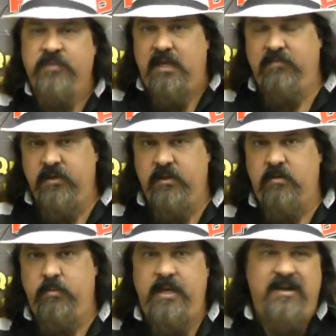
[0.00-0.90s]
Give you a
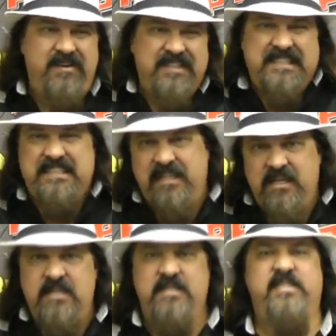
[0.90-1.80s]
little bit on,
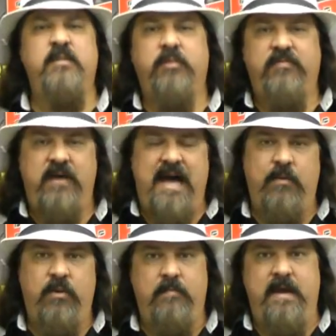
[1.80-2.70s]
simplify
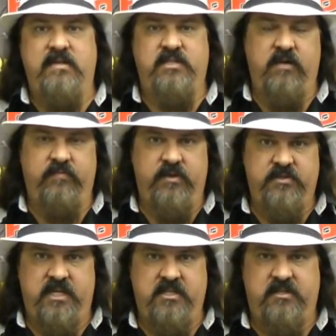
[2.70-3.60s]
what a mass airflow
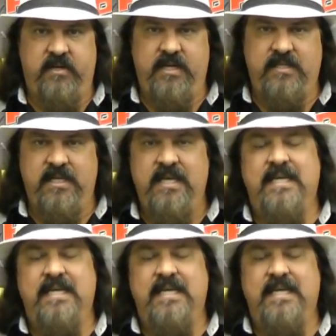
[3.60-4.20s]
sensor is.